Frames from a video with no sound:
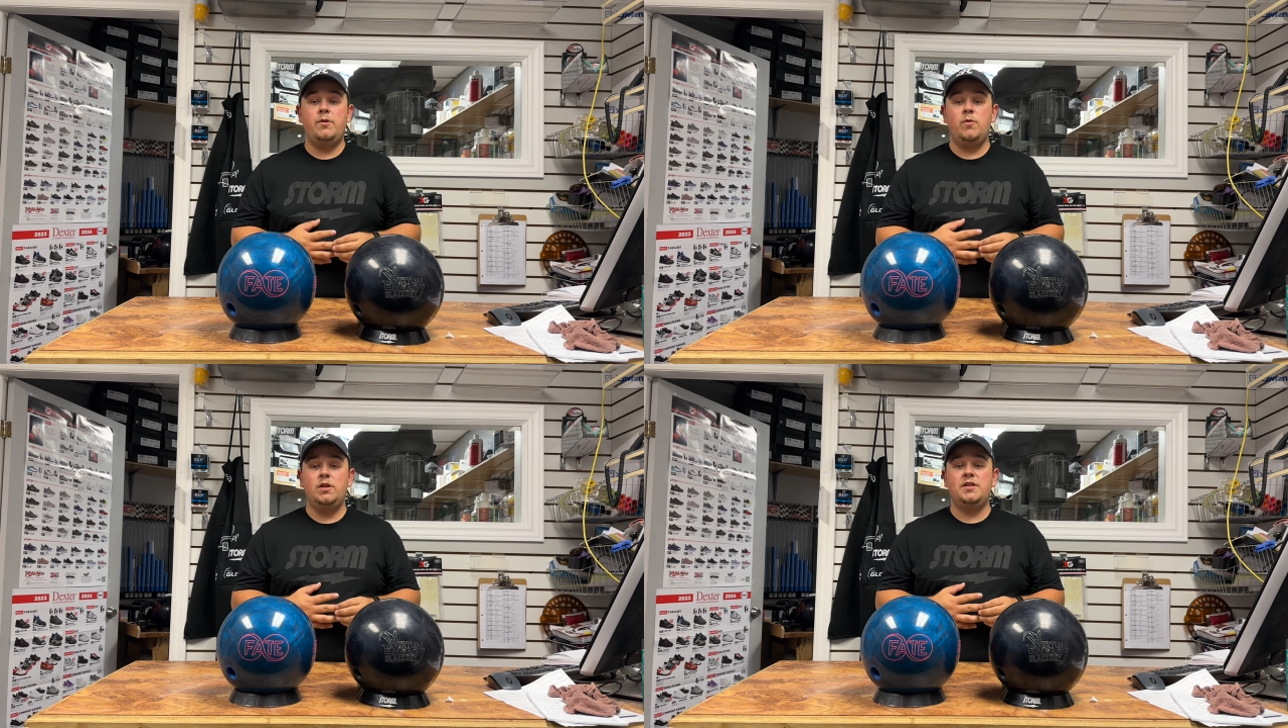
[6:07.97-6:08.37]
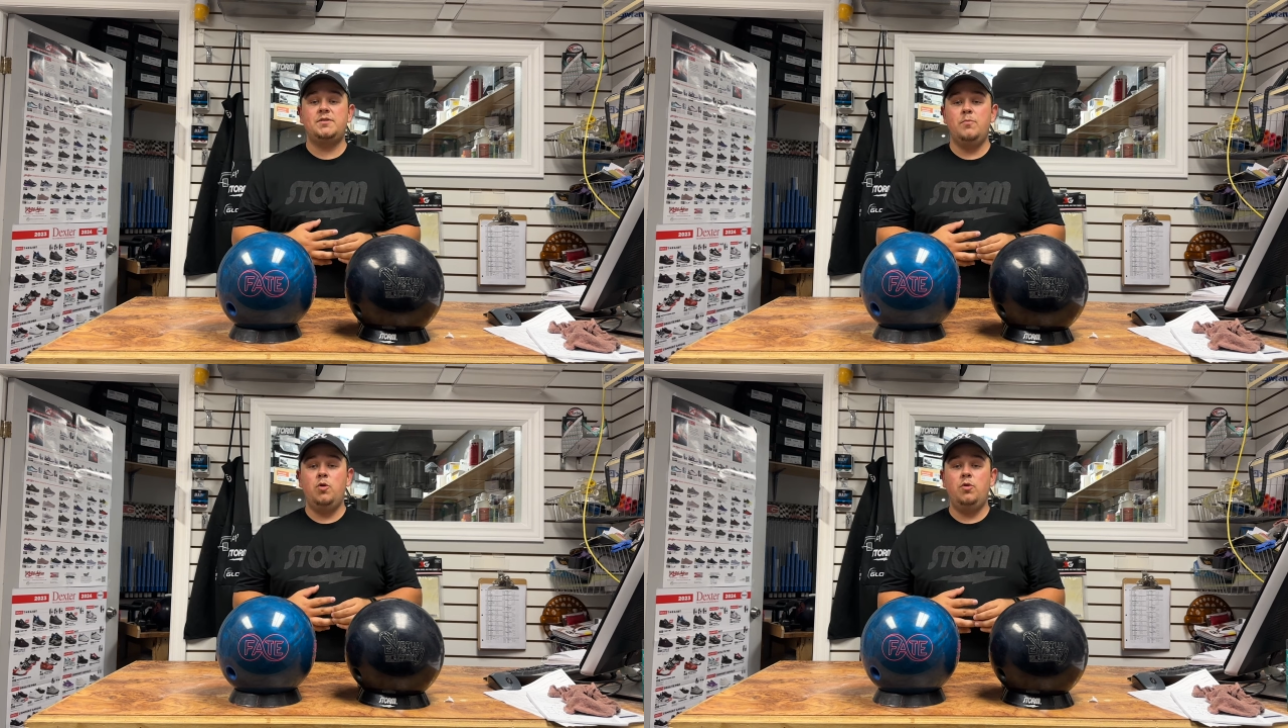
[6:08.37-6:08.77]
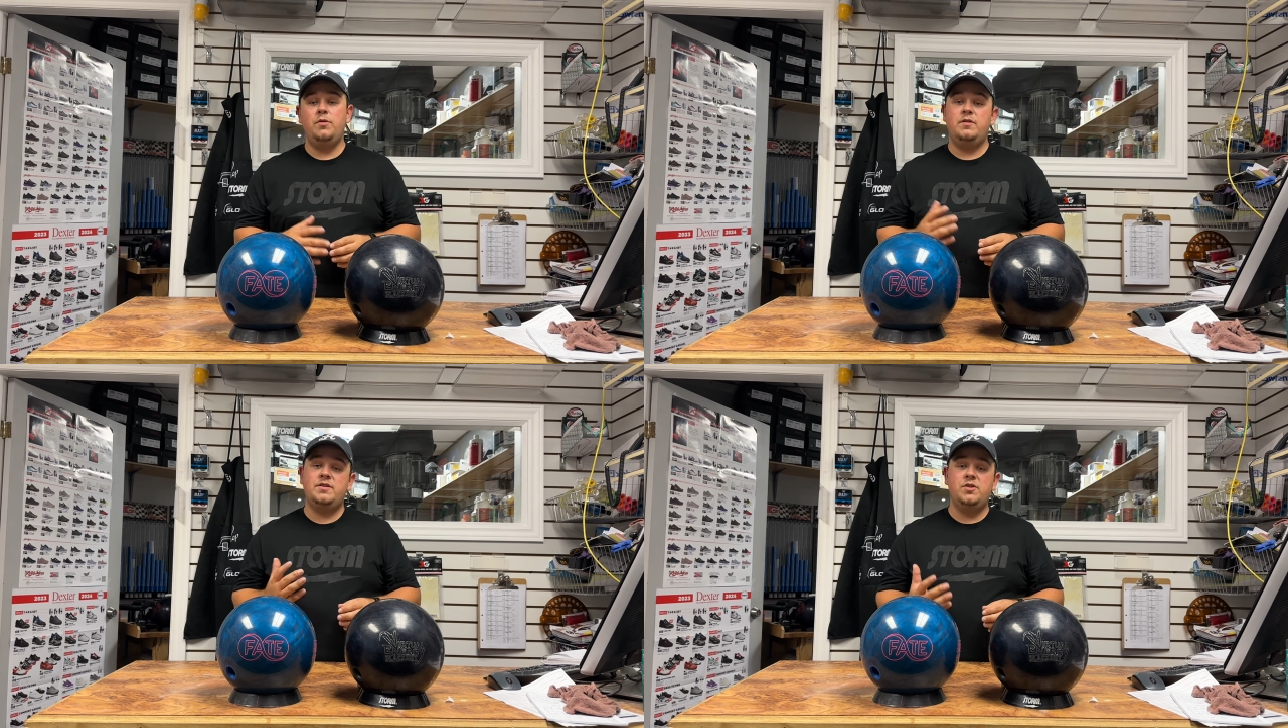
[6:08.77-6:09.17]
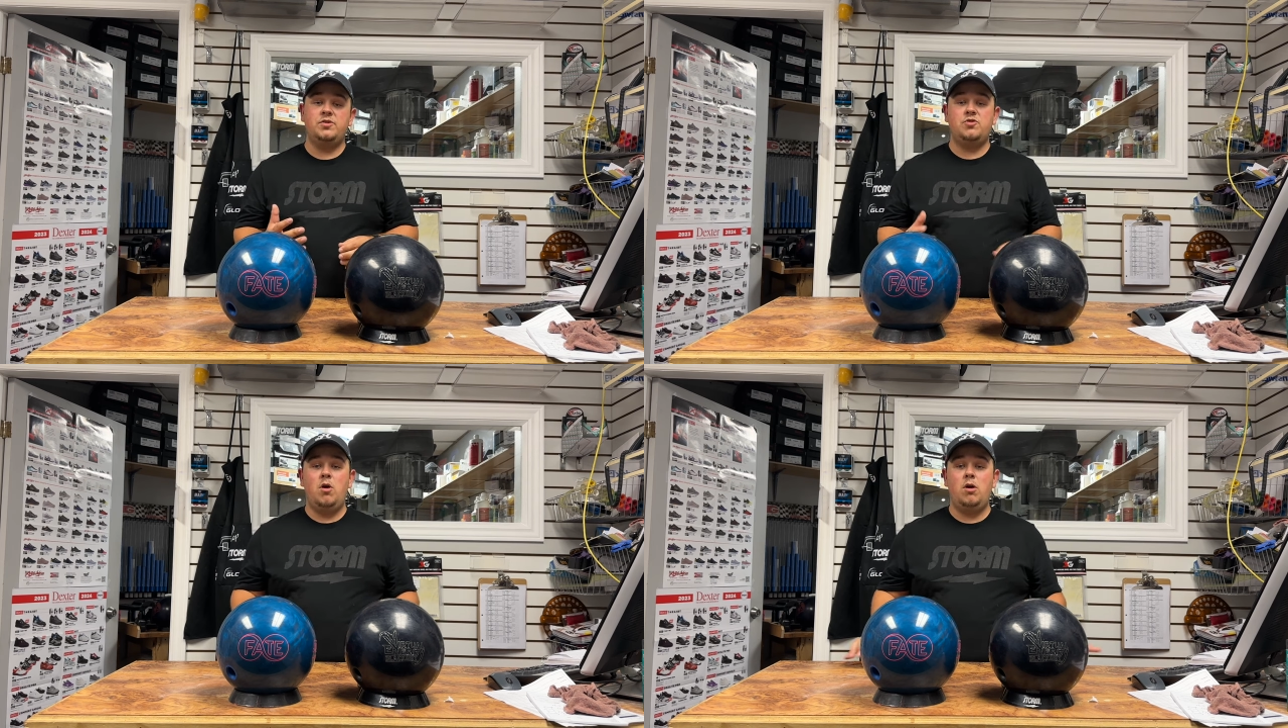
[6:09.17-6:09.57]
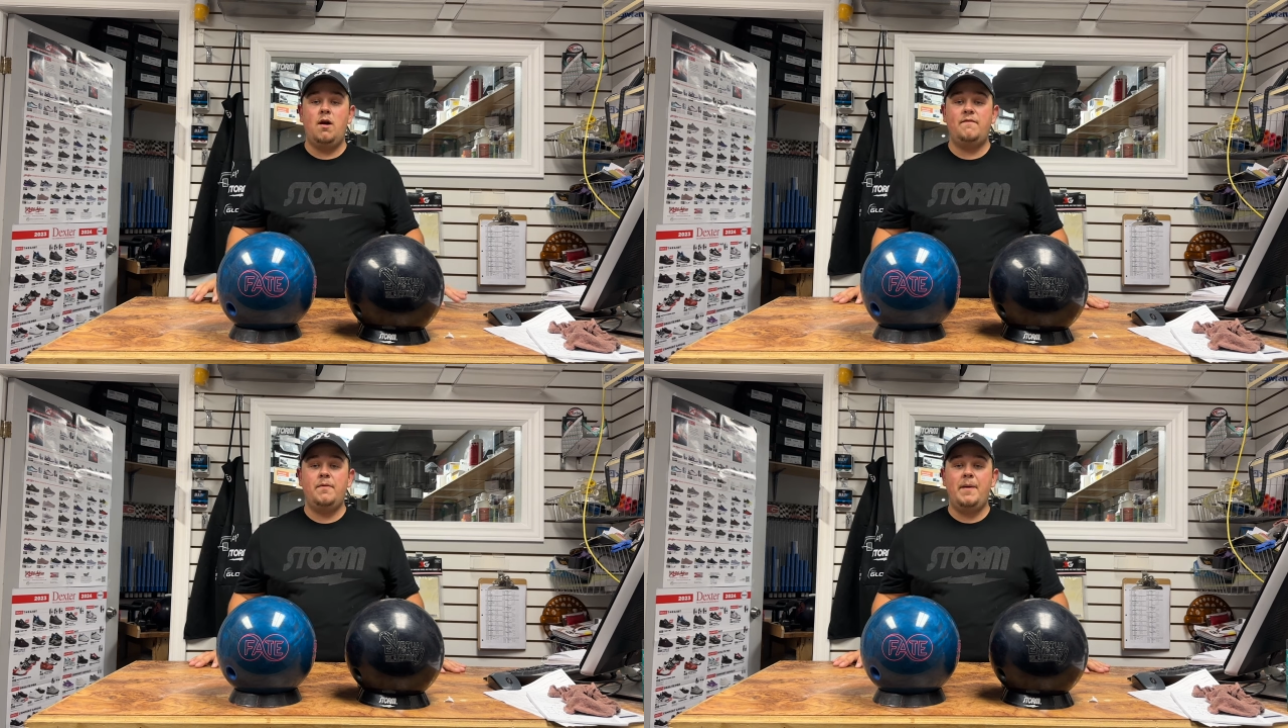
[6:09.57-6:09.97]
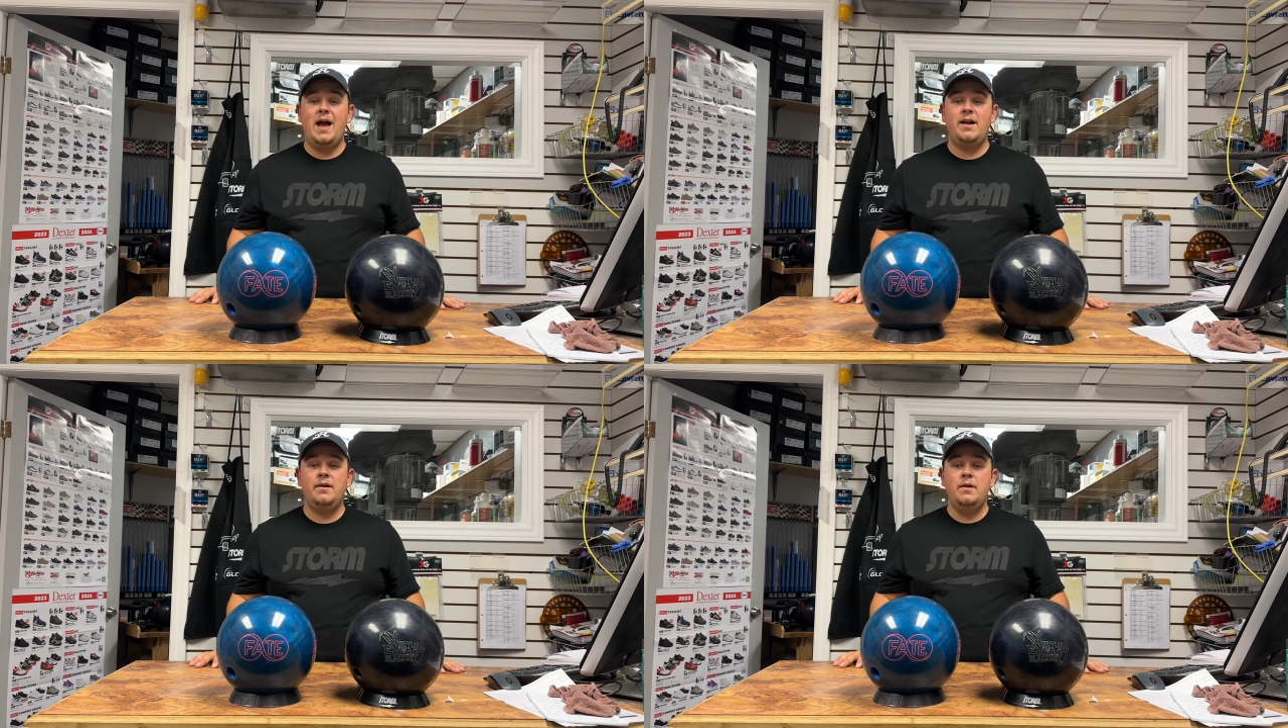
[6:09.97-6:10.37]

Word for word: really smooth, and still strong off the back.